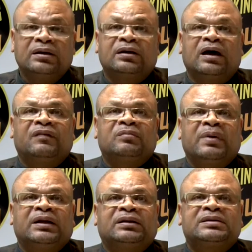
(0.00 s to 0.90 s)
The
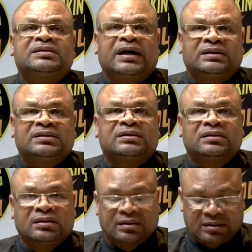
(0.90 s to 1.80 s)
government has set
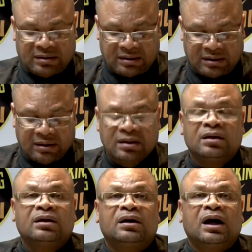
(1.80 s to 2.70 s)

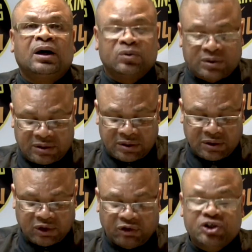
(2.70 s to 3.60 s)
out
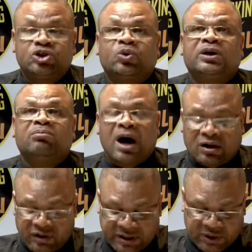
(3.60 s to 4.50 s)
to restore
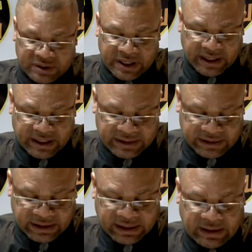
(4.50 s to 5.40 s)
democracy to St.
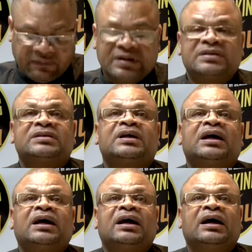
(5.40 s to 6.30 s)
Kitts and Nevis
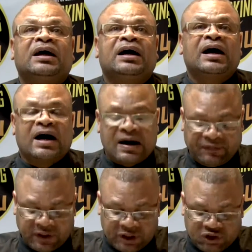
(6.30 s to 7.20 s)

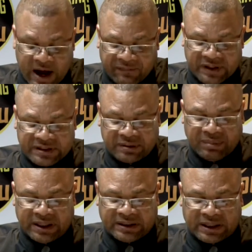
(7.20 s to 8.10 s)
after the travesty
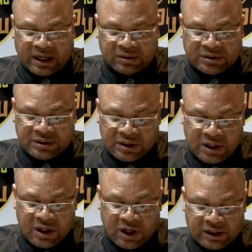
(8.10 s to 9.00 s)
meted out
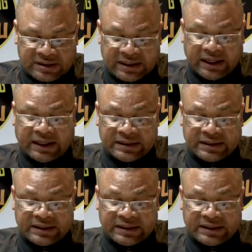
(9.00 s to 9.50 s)
on St.